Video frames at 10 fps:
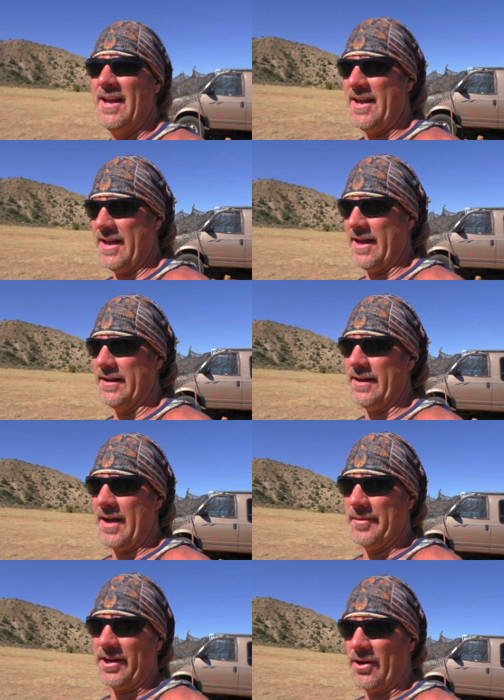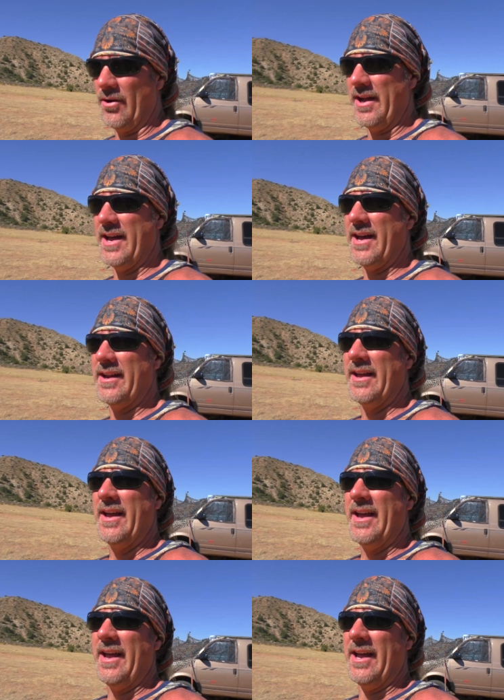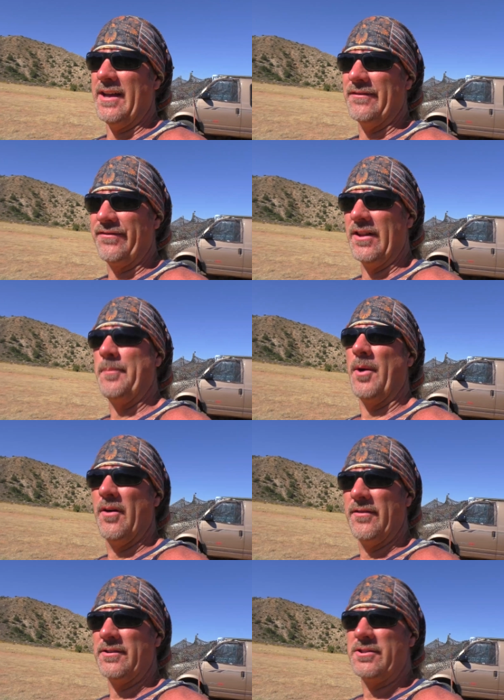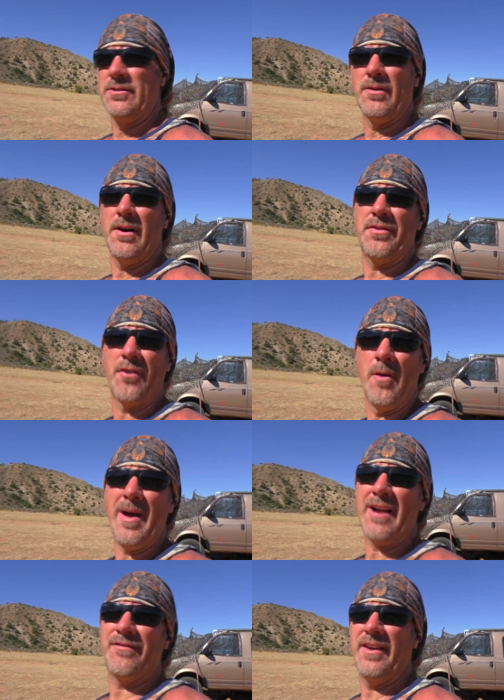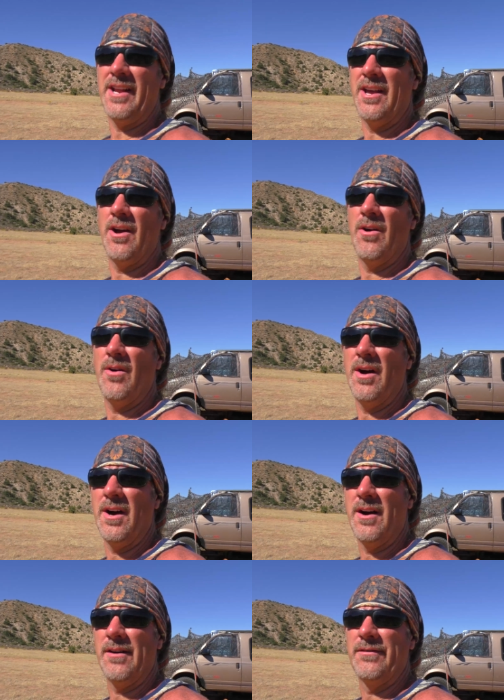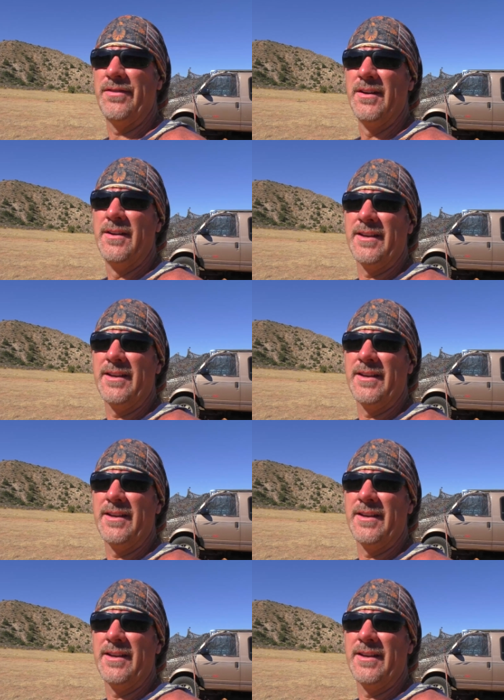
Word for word: And I'm going to go ahead and flip over to a throwback video of